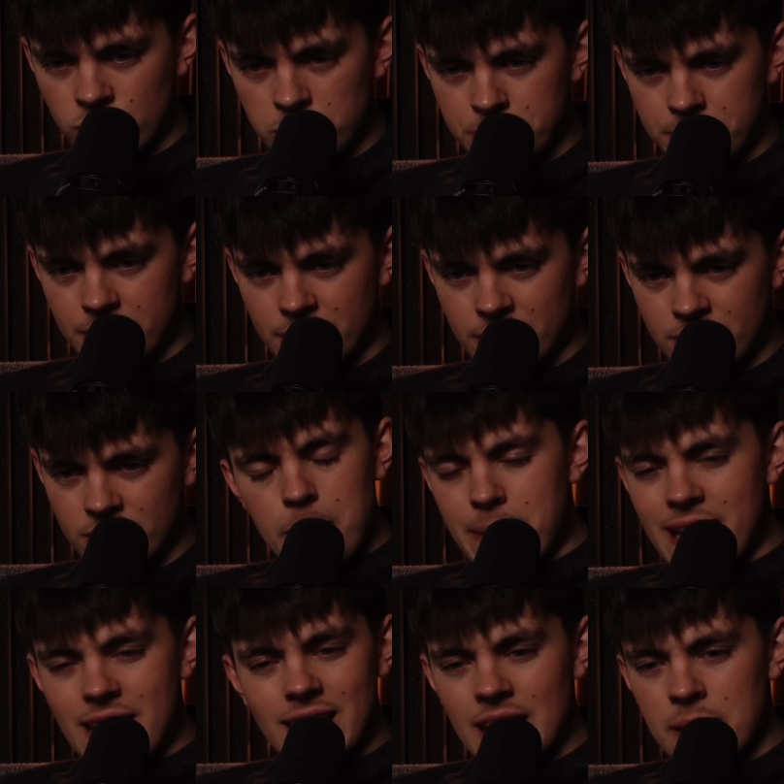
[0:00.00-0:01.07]
some of these.
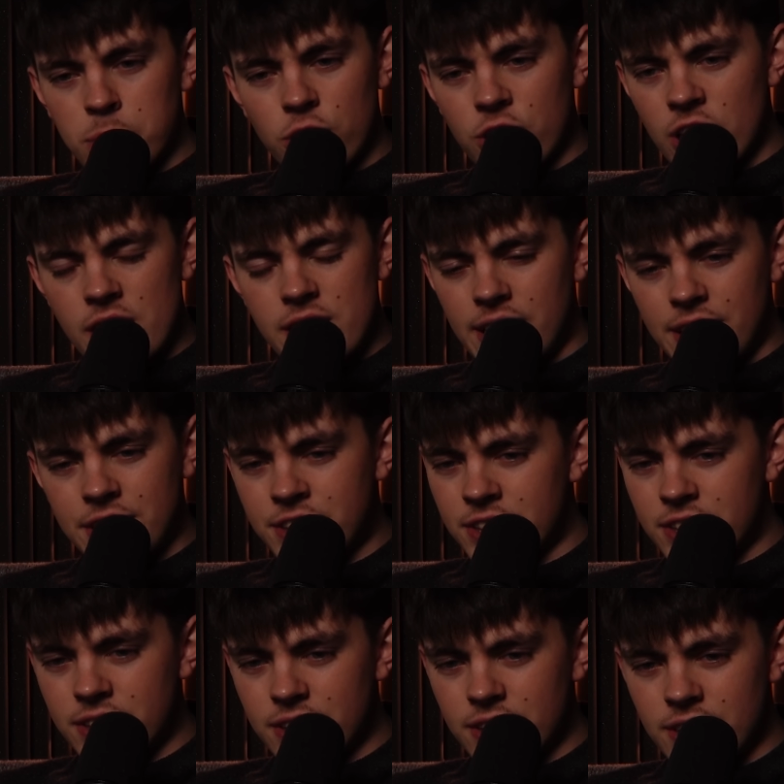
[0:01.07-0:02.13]
Immediately, I'm looking at
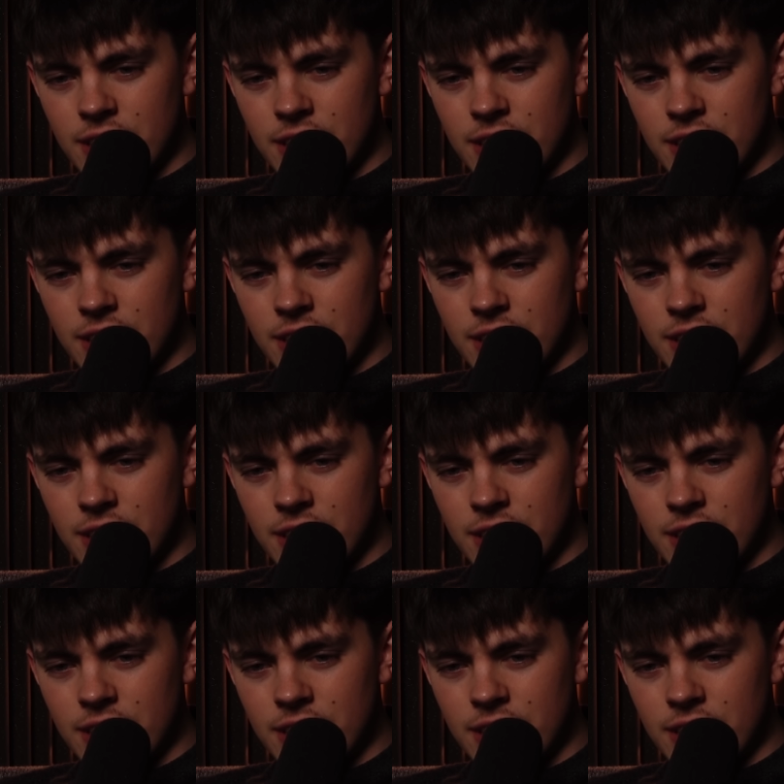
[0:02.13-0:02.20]
these